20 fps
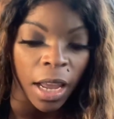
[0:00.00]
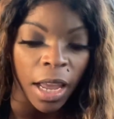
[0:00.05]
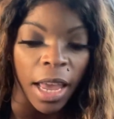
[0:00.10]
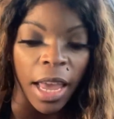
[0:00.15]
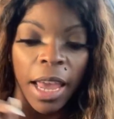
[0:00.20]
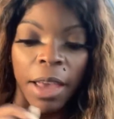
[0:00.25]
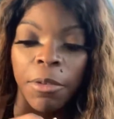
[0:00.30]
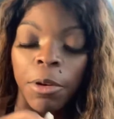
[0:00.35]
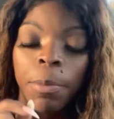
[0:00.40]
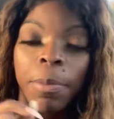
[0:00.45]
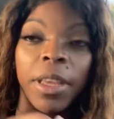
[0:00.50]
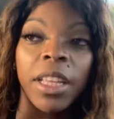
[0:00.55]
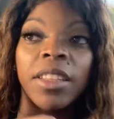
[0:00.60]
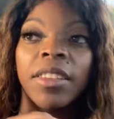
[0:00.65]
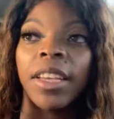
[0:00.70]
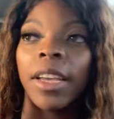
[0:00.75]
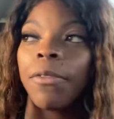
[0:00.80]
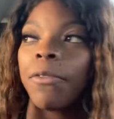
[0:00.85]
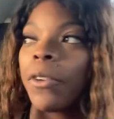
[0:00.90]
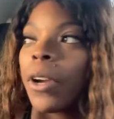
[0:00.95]
it would be
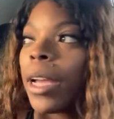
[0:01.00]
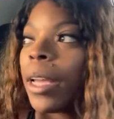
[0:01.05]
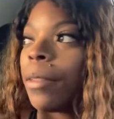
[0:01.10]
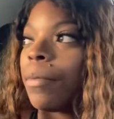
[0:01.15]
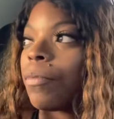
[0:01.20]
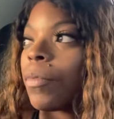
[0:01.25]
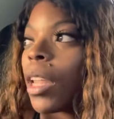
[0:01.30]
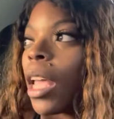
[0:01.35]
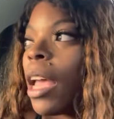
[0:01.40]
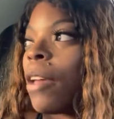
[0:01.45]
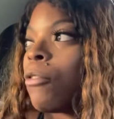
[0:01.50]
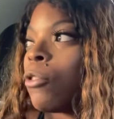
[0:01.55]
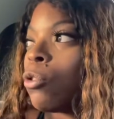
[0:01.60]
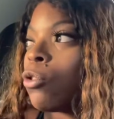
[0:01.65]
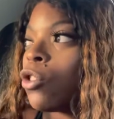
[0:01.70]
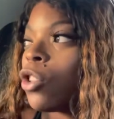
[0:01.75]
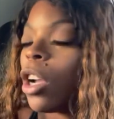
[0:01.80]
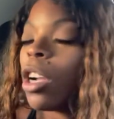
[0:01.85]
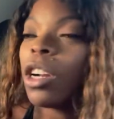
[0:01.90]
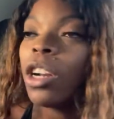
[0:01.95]
different if you
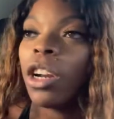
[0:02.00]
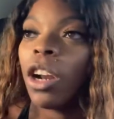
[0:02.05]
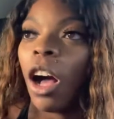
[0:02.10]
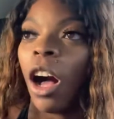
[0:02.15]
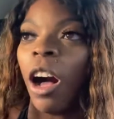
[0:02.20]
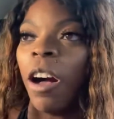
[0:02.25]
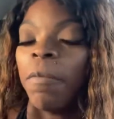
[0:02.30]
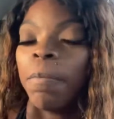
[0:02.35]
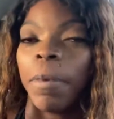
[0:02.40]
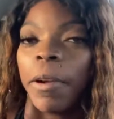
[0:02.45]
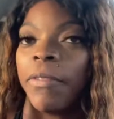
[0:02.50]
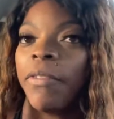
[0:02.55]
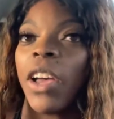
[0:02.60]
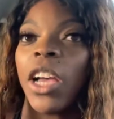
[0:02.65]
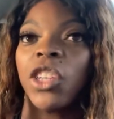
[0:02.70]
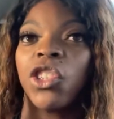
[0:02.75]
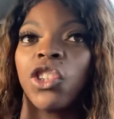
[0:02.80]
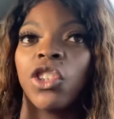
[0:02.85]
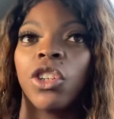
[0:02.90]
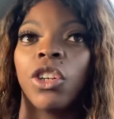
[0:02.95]
started off
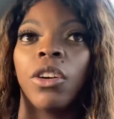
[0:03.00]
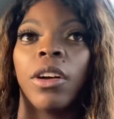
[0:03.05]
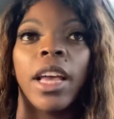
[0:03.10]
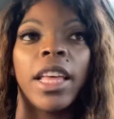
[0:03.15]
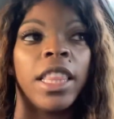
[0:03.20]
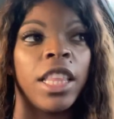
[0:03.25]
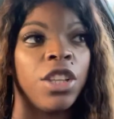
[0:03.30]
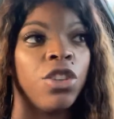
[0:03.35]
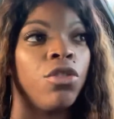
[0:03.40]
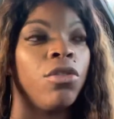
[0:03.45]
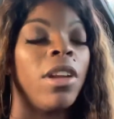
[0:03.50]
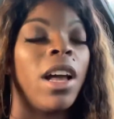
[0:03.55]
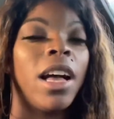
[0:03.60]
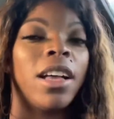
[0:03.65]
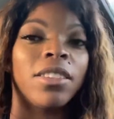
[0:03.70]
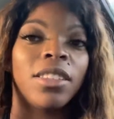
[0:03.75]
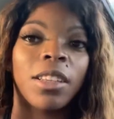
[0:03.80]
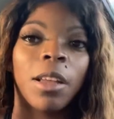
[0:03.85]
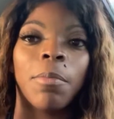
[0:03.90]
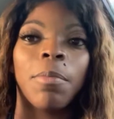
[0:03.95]
professional and then you know how
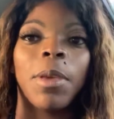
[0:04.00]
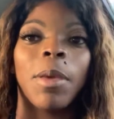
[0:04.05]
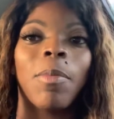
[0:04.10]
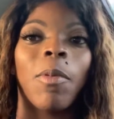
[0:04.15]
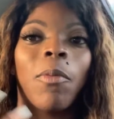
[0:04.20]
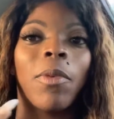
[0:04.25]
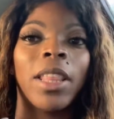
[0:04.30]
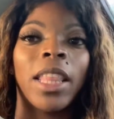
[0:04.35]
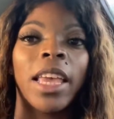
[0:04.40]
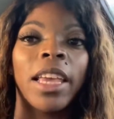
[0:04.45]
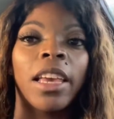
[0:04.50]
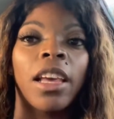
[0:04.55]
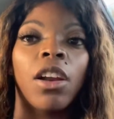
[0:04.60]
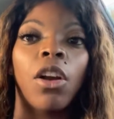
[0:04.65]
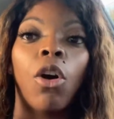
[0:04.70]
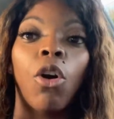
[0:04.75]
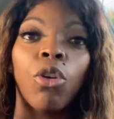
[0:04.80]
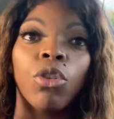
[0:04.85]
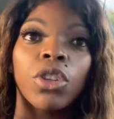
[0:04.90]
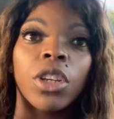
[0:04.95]
some people when they get
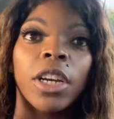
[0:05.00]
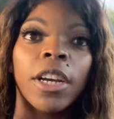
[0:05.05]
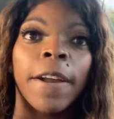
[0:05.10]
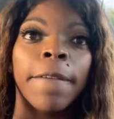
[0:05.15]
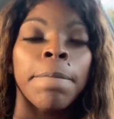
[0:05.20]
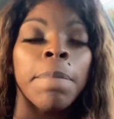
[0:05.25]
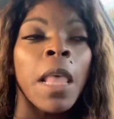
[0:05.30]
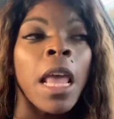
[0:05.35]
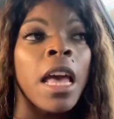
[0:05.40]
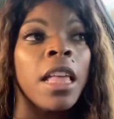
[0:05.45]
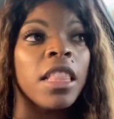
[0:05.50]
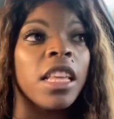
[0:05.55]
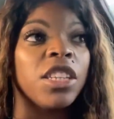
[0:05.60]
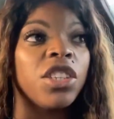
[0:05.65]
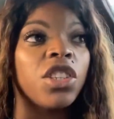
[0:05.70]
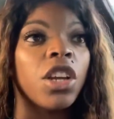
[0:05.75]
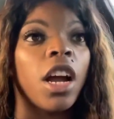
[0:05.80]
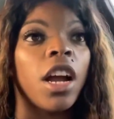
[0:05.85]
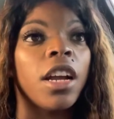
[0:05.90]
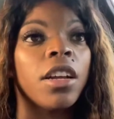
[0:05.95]
older they
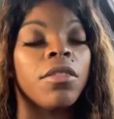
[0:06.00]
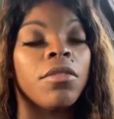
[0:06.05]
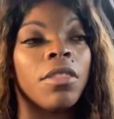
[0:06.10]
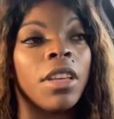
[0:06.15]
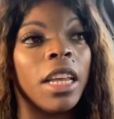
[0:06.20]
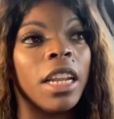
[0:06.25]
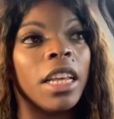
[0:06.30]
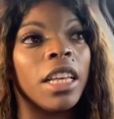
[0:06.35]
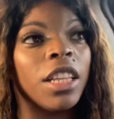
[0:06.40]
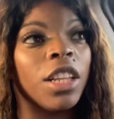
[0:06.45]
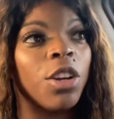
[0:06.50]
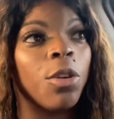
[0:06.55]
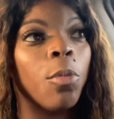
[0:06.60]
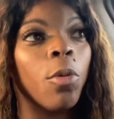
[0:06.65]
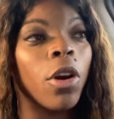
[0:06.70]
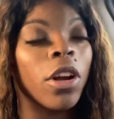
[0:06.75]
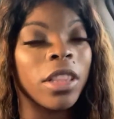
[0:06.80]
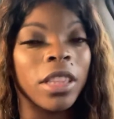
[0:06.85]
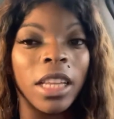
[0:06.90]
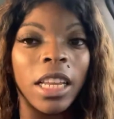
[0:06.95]
start getting a little
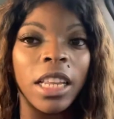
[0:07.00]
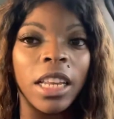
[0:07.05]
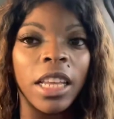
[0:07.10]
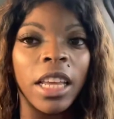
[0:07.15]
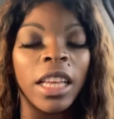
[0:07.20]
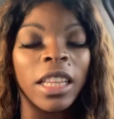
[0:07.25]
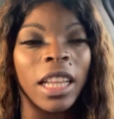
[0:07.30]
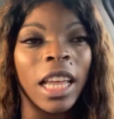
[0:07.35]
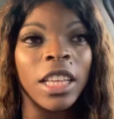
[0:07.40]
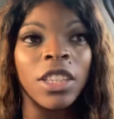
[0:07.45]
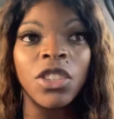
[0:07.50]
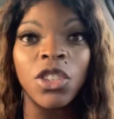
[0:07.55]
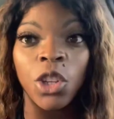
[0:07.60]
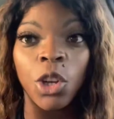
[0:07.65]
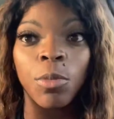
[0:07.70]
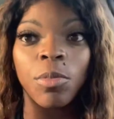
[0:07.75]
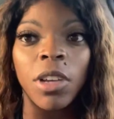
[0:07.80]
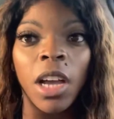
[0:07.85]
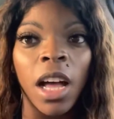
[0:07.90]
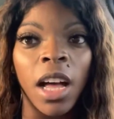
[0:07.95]
more lenient like
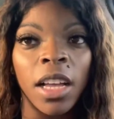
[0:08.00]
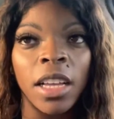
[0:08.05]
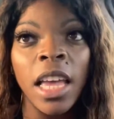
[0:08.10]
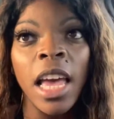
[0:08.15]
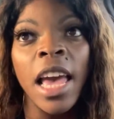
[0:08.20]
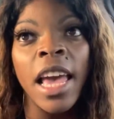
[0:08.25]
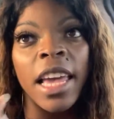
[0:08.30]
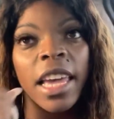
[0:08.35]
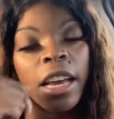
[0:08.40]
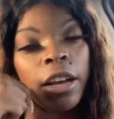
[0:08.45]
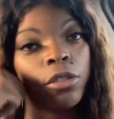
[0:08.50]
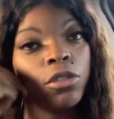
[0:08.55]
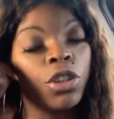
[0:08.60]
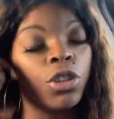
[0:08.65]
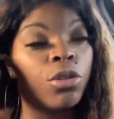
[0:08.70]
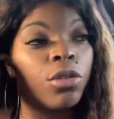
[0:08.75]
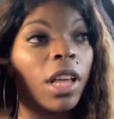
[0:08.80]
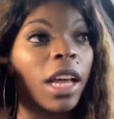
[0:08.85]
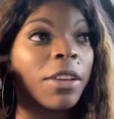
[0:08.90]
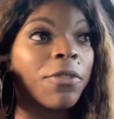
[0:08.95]
snoop dogg he'll
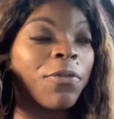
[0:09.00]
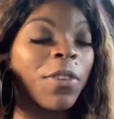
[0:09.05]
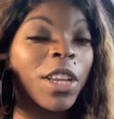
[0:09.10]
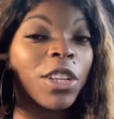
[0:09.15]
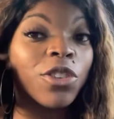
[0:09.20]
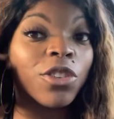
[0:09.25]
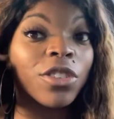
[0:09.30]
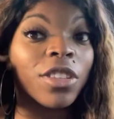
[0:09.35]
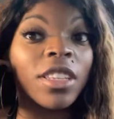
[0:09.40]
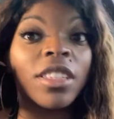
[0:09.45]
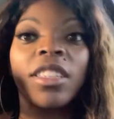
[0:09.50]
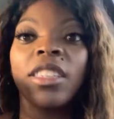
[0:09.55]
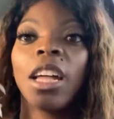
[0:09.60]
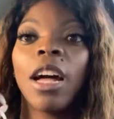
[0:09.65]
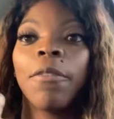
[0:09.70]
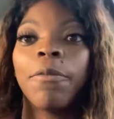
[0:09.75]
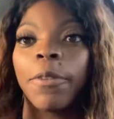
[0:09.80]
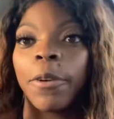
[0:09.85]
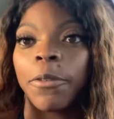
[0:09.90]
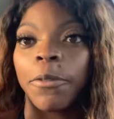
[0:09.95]
do like features and
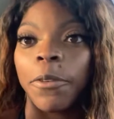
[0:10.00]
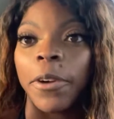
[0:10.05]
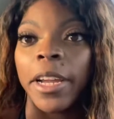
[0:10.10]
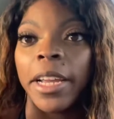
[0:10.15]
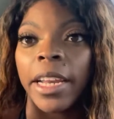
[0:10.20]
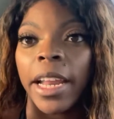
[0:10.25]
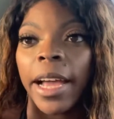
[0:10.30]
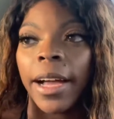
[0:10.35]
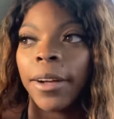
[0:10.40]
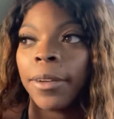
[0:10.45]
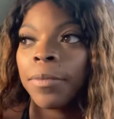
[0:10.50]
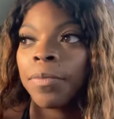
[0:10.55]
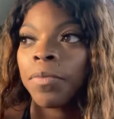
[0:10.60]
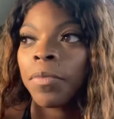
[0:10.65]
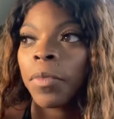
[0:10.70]
stuff for free now